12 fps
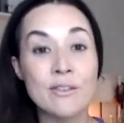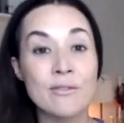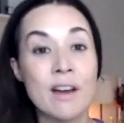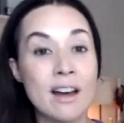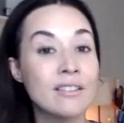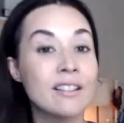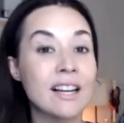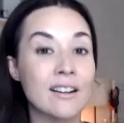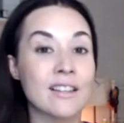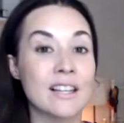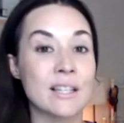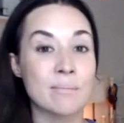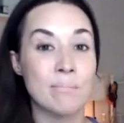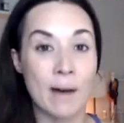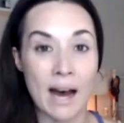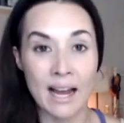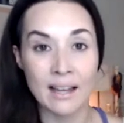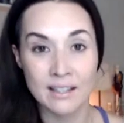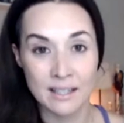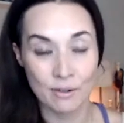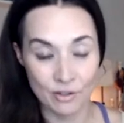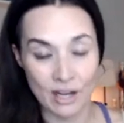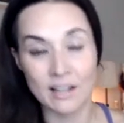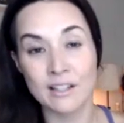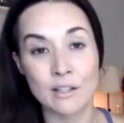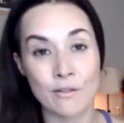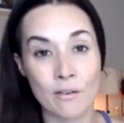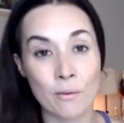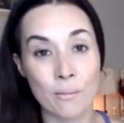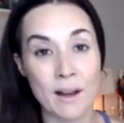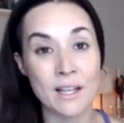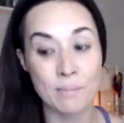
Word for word: not only are these my some of Jason's favorite brands,